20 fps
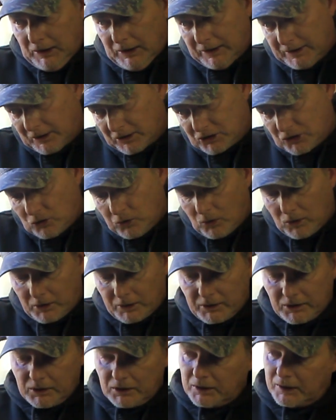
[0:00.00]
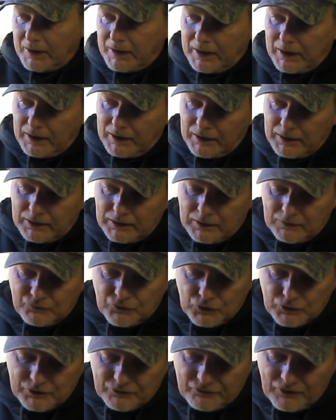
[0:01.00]
and a quarter, and if
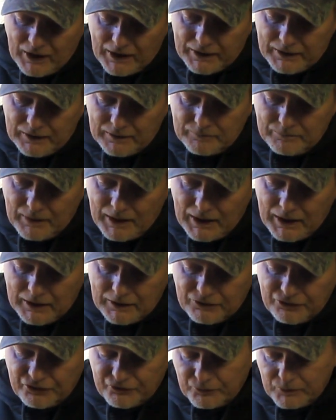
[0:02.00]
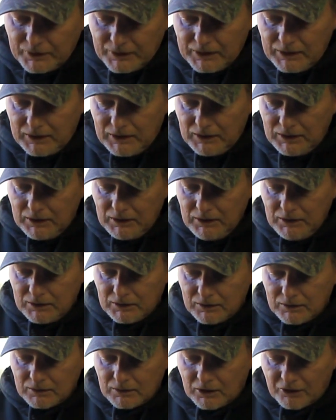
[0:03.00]
you divide it by 3,
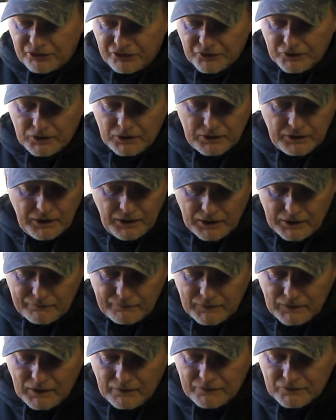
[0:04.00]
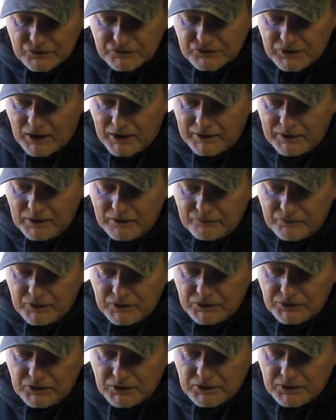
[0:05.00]
a third on the other side of
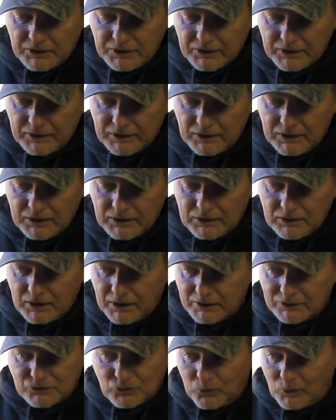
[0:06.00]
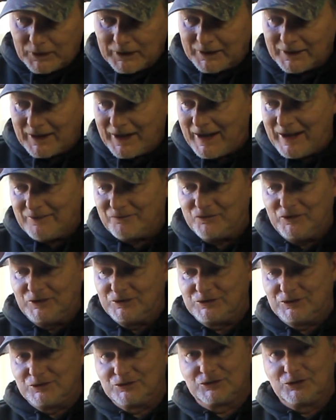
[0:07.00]
it, you're going to get like 20 and a half
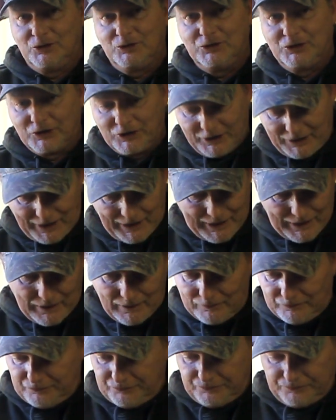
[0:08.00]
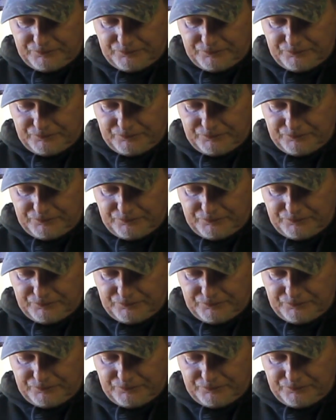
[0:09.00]
inches. So you're going to have,